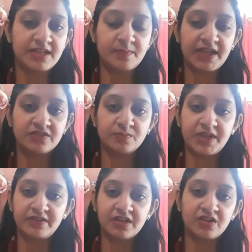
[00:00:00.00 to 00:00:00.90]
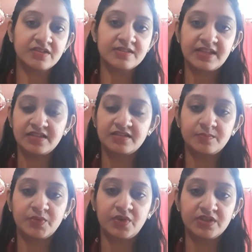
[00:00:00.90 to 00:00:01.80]
back to America or sent
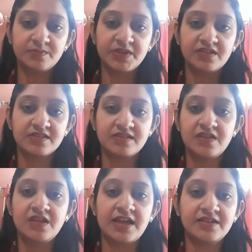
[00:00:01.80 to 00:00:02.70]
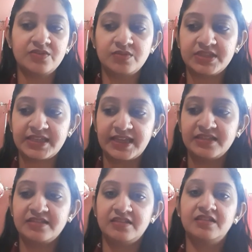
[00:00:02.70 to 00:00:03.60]
abroad, because he had to
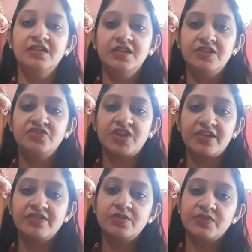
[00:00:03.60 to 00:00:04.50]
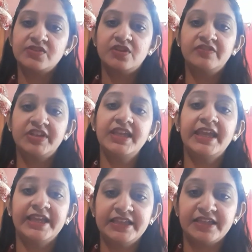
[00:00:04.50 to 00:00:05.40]
attend the general who was already
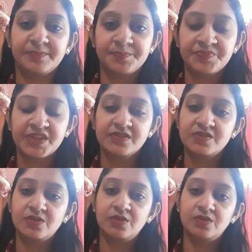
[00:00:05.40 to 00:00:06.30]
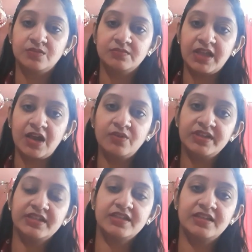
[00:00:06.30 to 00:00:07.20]
ailing. So now
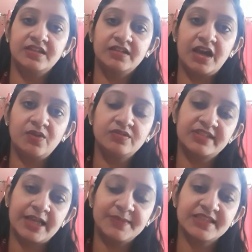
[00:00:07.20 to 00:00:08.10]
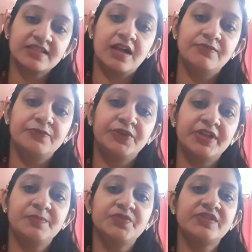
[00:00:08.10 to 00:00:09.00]
time has come for
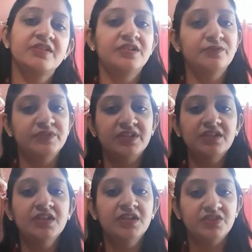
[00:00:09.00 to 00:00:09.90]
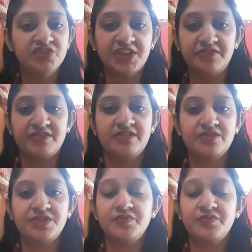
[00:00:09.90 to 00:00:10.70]
him to serve the general. So he